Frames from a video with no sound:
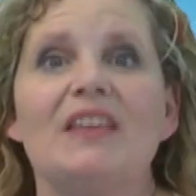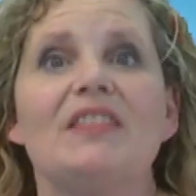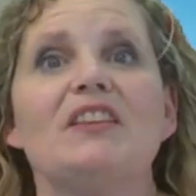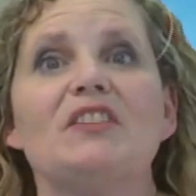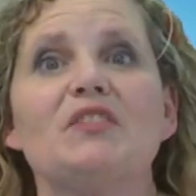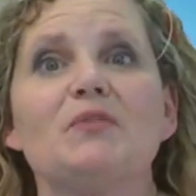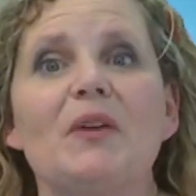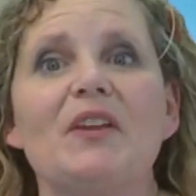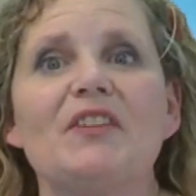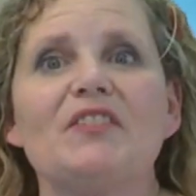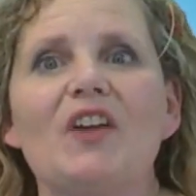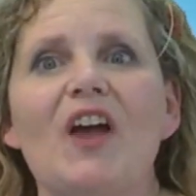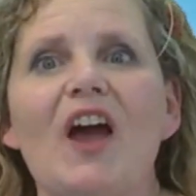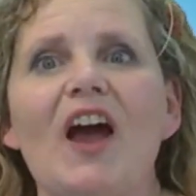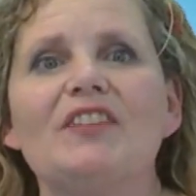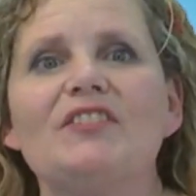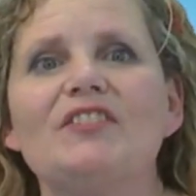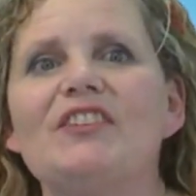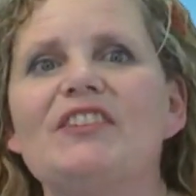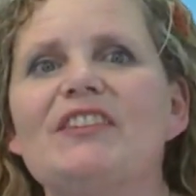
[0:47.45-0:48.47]
This week's
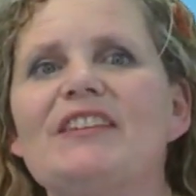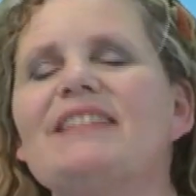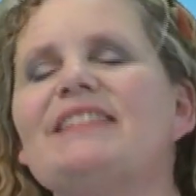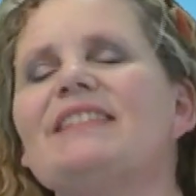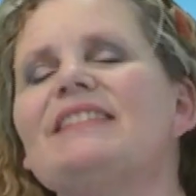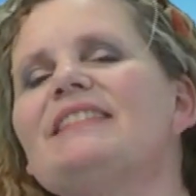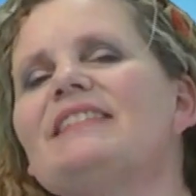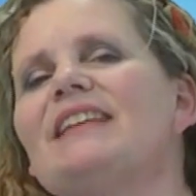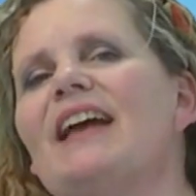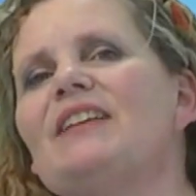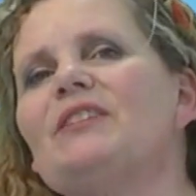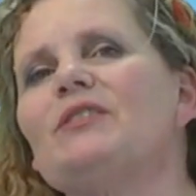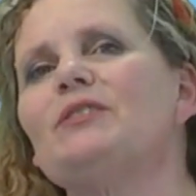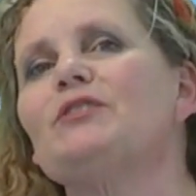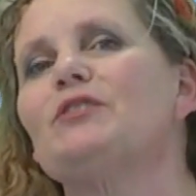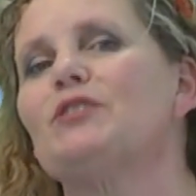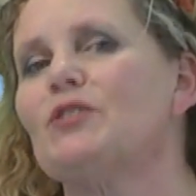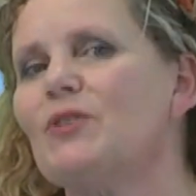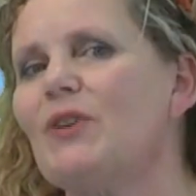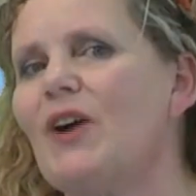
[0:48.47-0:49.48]
concert is
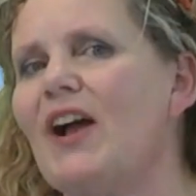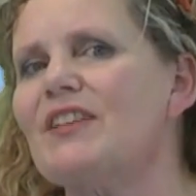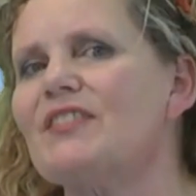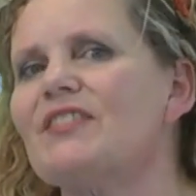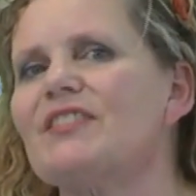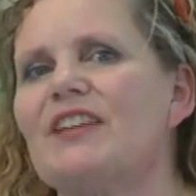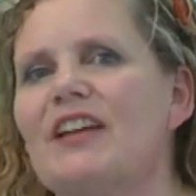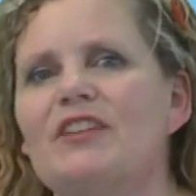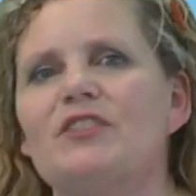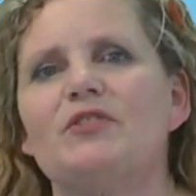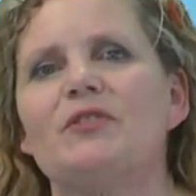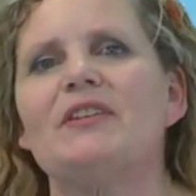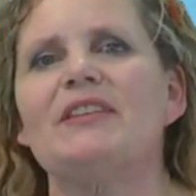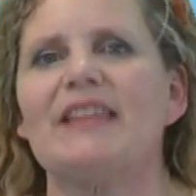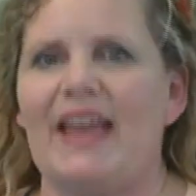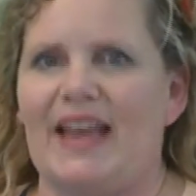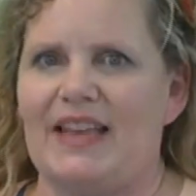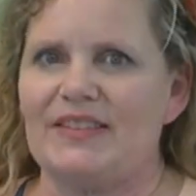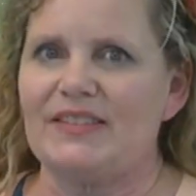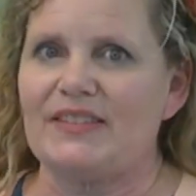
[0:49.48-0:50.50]
entitled Cross Country
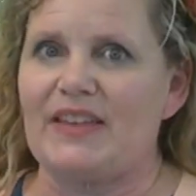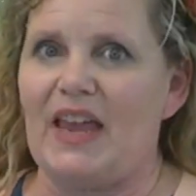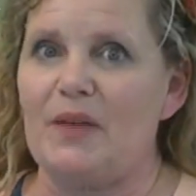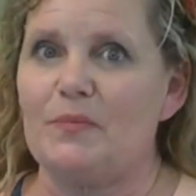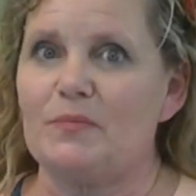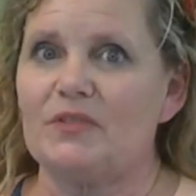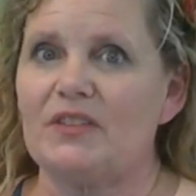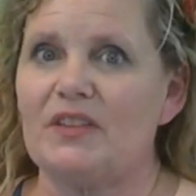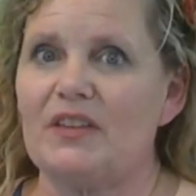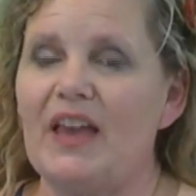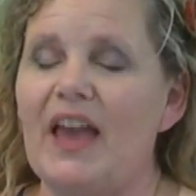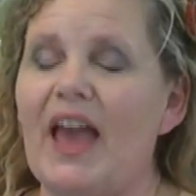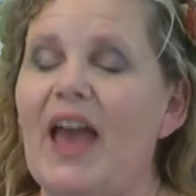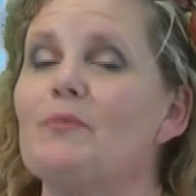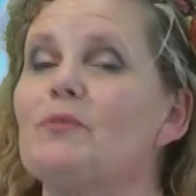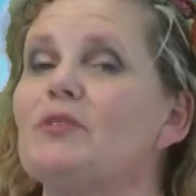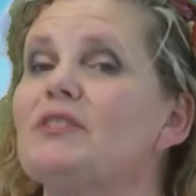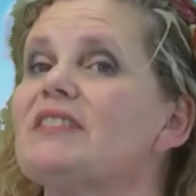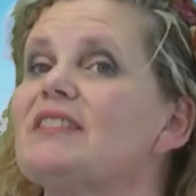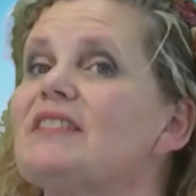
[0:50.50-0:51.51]
Landscapes
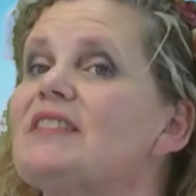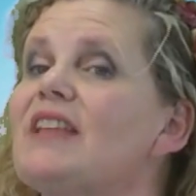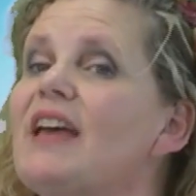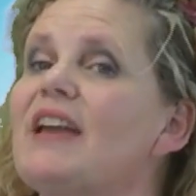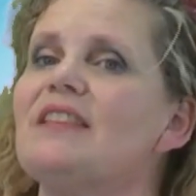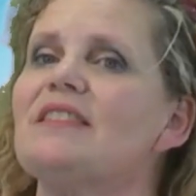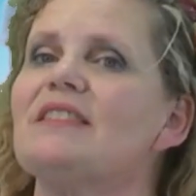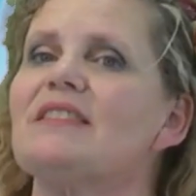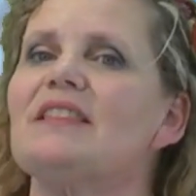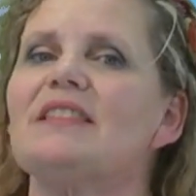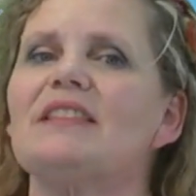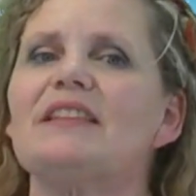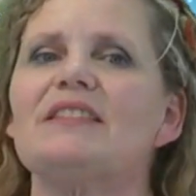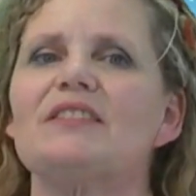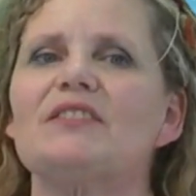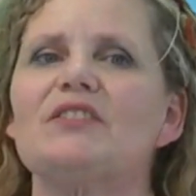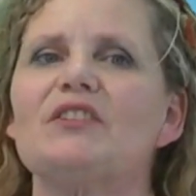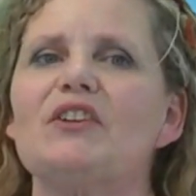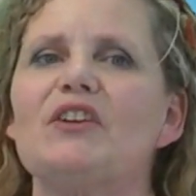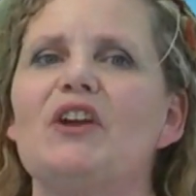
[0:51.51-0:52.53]
and will delight the
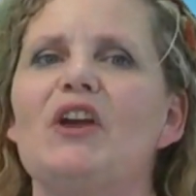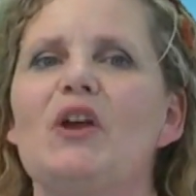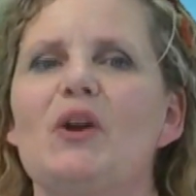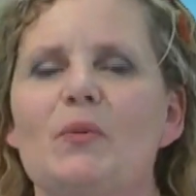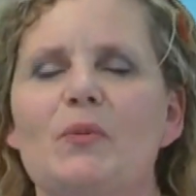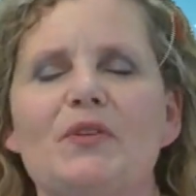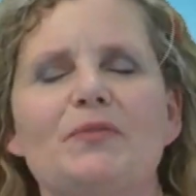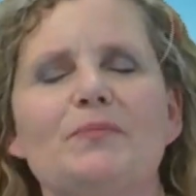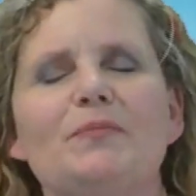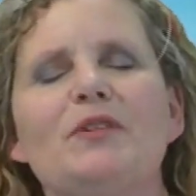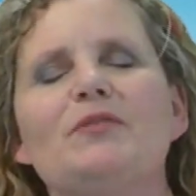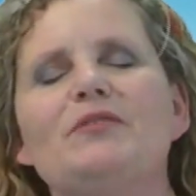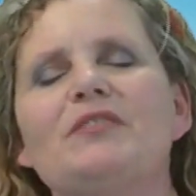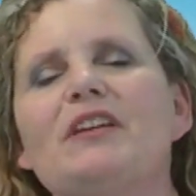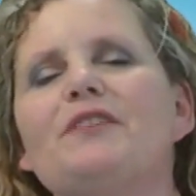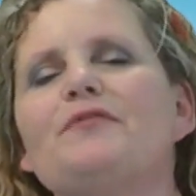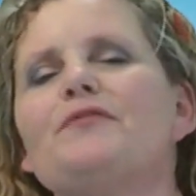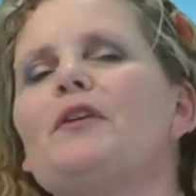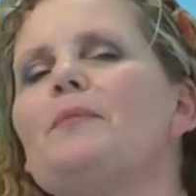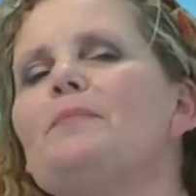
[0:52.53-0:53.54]
listener with
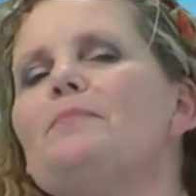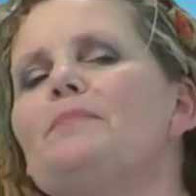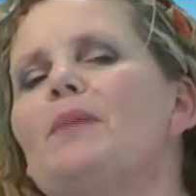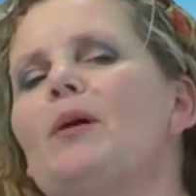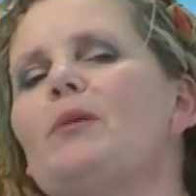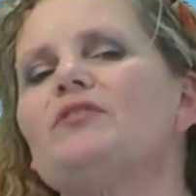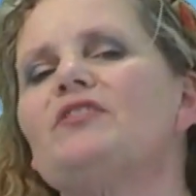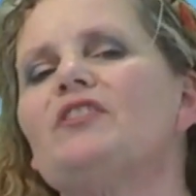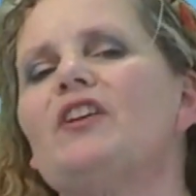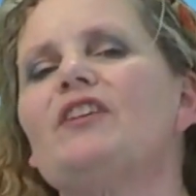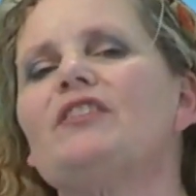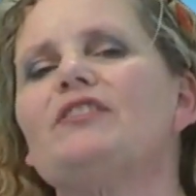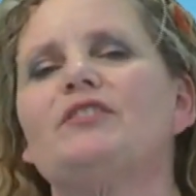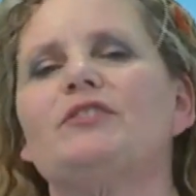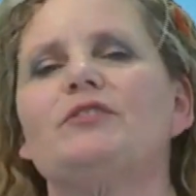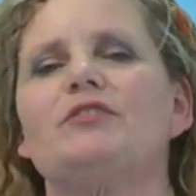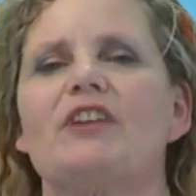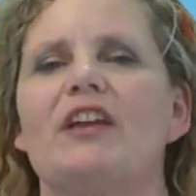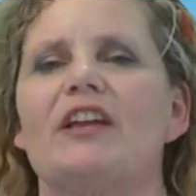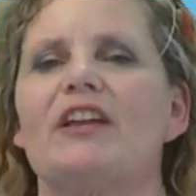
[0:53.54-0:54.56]
music from Mozart
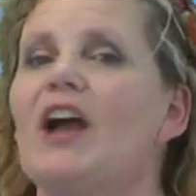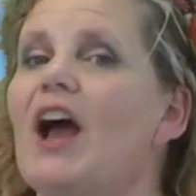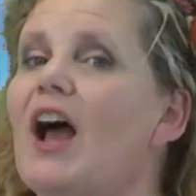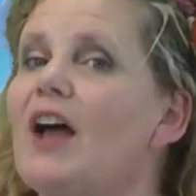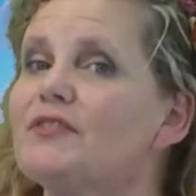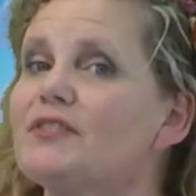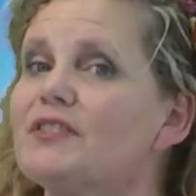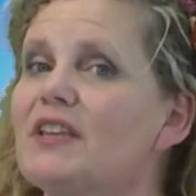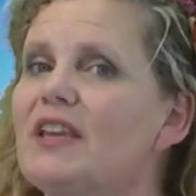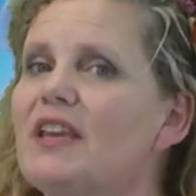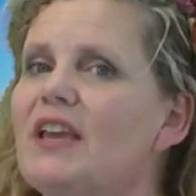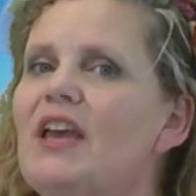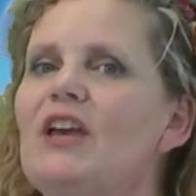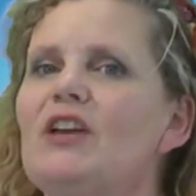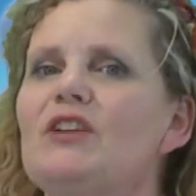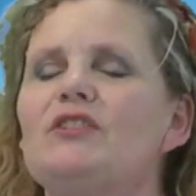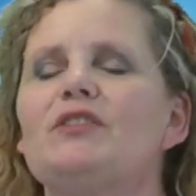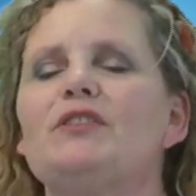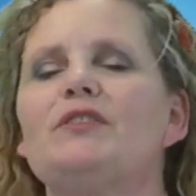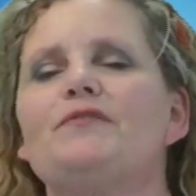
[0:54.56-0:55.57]
to Tchaikovsky
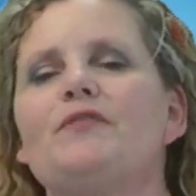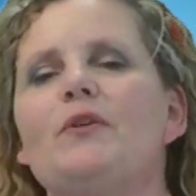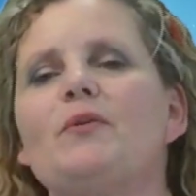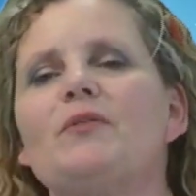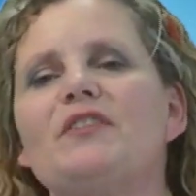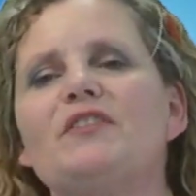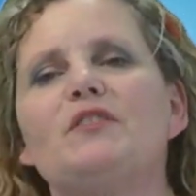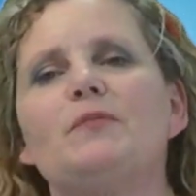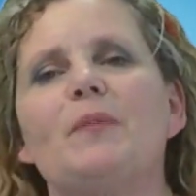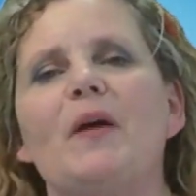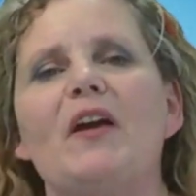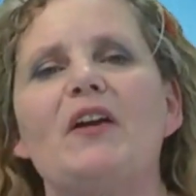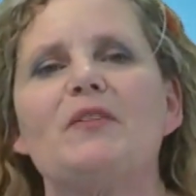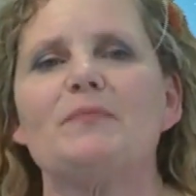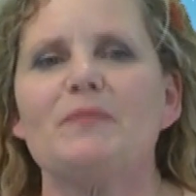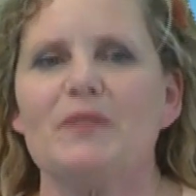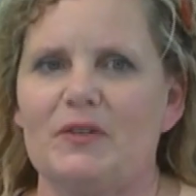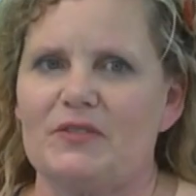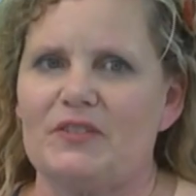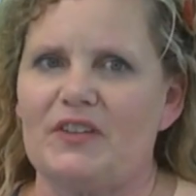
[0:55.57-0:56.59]
to the
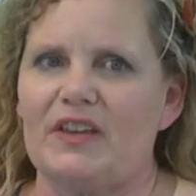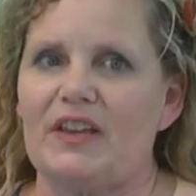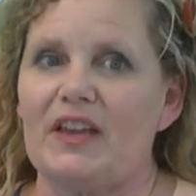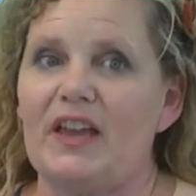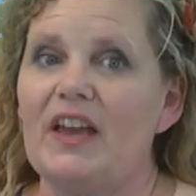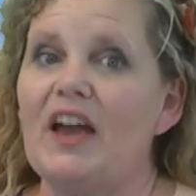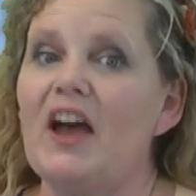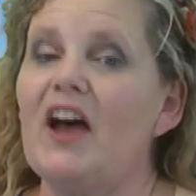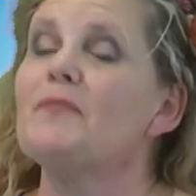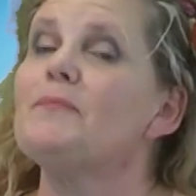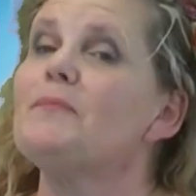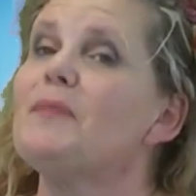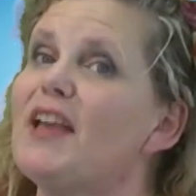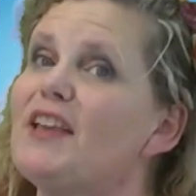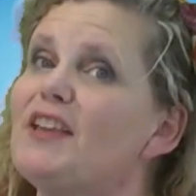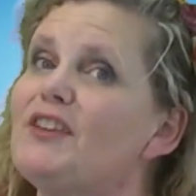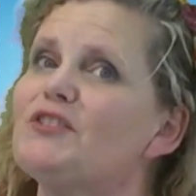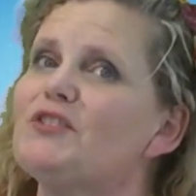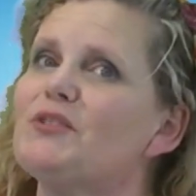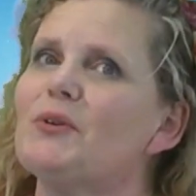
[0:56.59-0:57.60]
folk-inspired music of
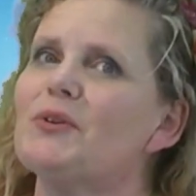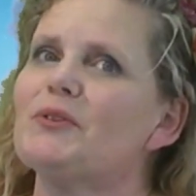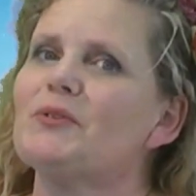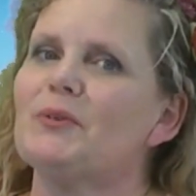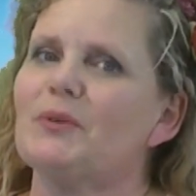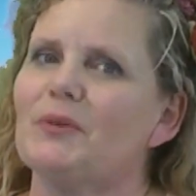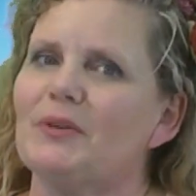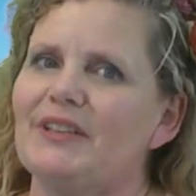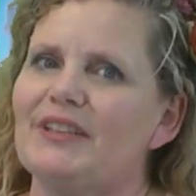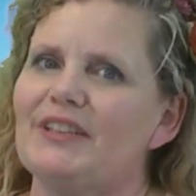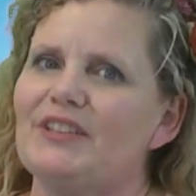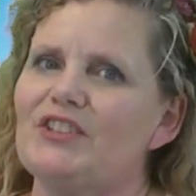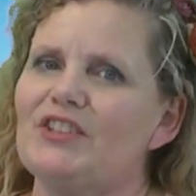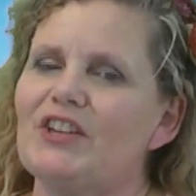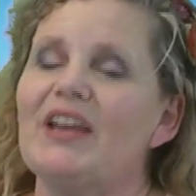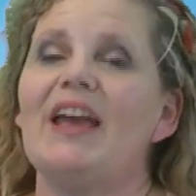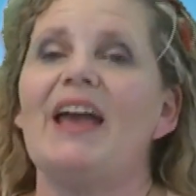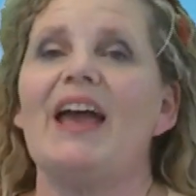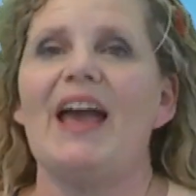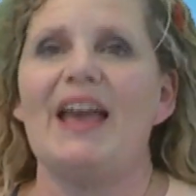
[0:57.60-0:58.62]
Peggy Stewart Coolidge
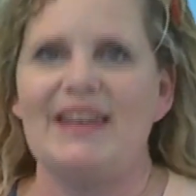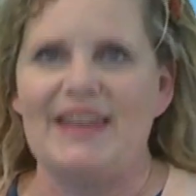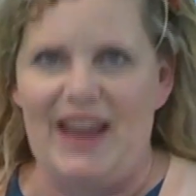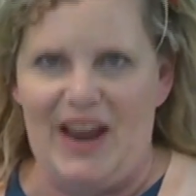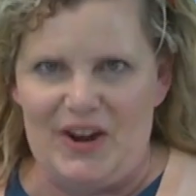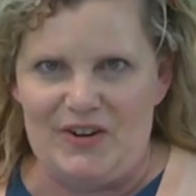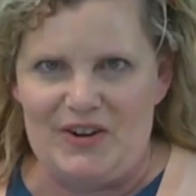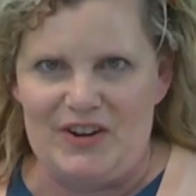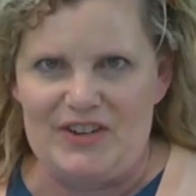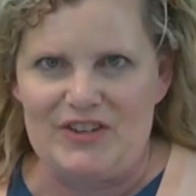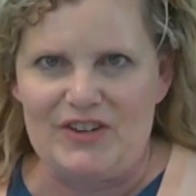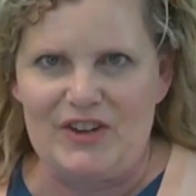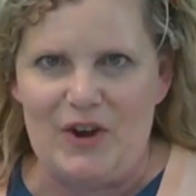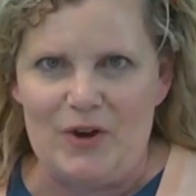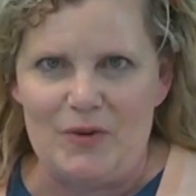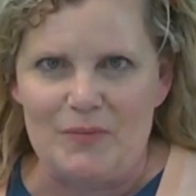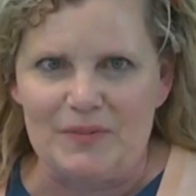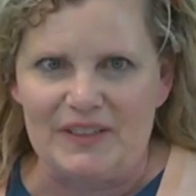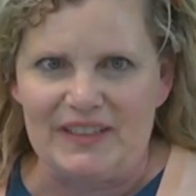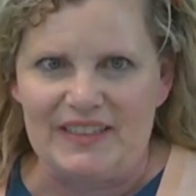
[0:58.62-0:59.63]
and Aaron
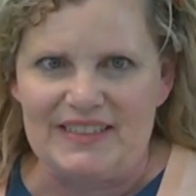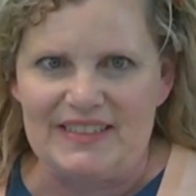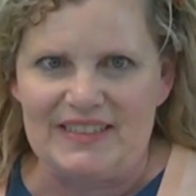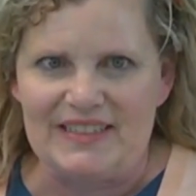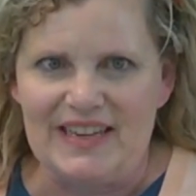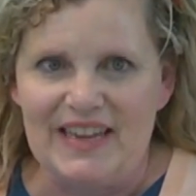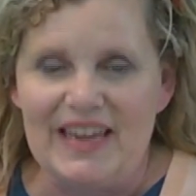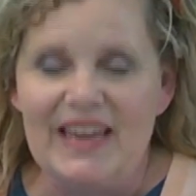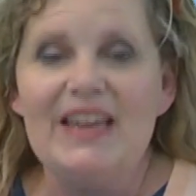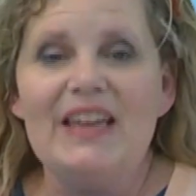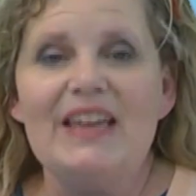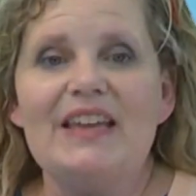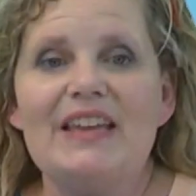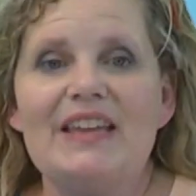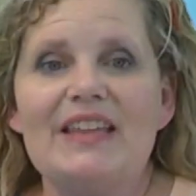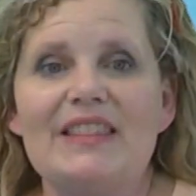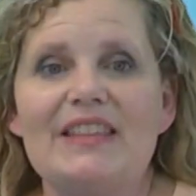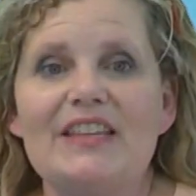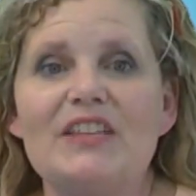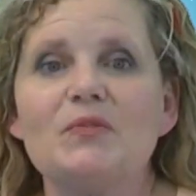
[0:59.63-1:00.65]
Copland.
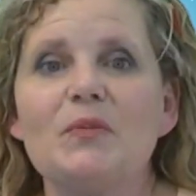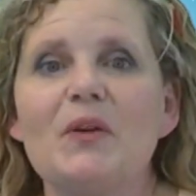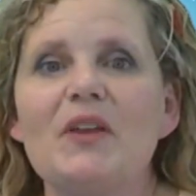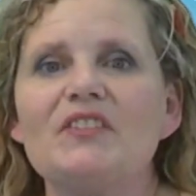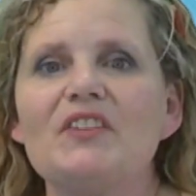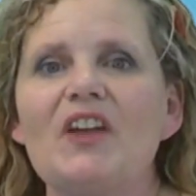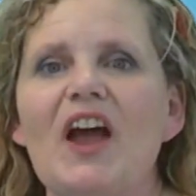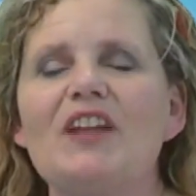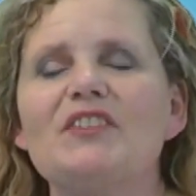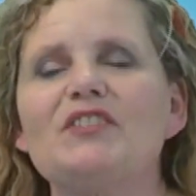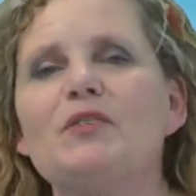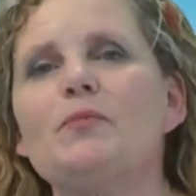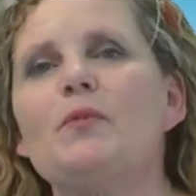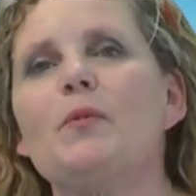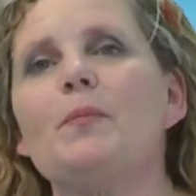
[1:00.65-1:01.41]
This week's concert